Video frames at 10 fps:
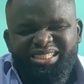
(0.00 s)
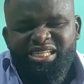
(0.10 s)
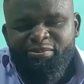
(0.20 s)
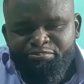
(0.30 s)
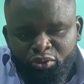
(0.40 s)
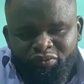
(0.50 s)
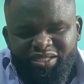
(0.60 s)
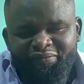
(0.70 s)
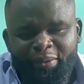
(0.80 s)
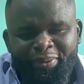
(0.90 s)
improved
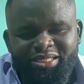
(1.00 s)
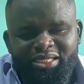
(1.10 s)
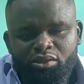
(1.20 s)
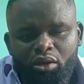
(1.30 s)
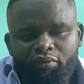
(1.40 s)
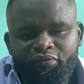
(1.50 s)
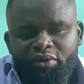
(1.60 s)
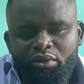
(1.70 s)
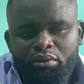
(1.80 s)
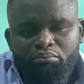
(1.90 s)
70% of
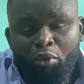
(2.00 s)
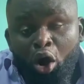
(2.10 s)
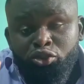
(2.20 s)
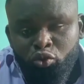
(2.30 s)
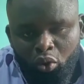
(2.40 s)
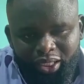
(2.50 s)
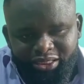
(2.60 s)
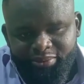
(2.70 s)
more scholarship,